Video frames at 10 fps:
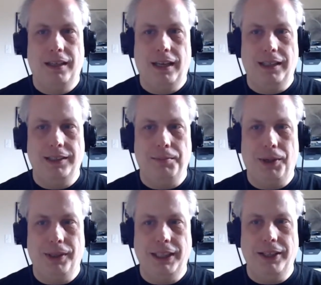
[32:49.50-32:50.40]
Because
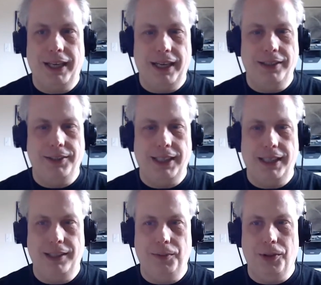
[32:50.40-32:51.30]
apparently, you can't say
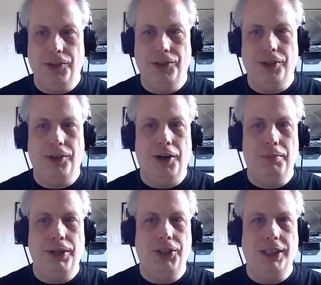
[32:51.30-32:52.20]
the word solo
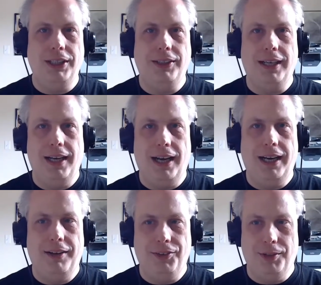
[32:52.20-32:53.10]
RPGs and not
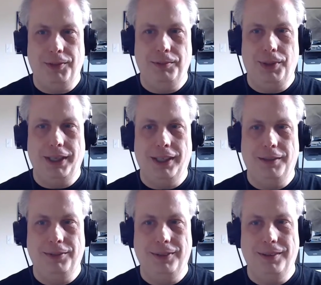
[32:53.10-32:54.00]
have someone bring
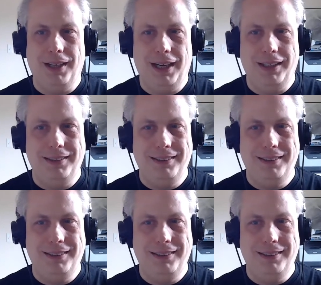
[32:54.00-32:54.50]
up uh,